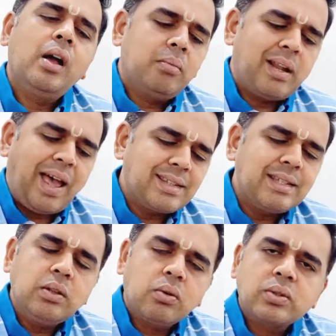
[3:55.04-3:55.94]
But as
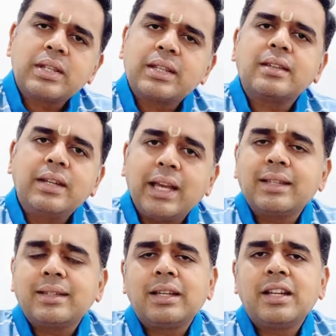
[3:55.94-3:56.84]
in those
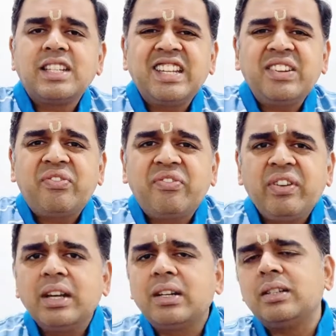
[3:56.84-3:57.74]
days, she
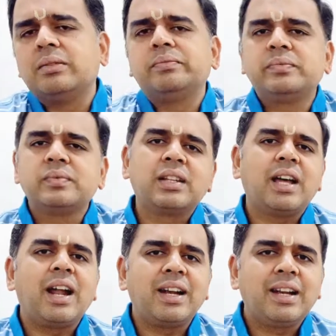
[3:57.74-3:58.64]
feared
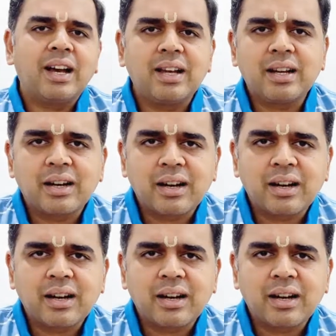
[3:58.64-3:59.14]
that her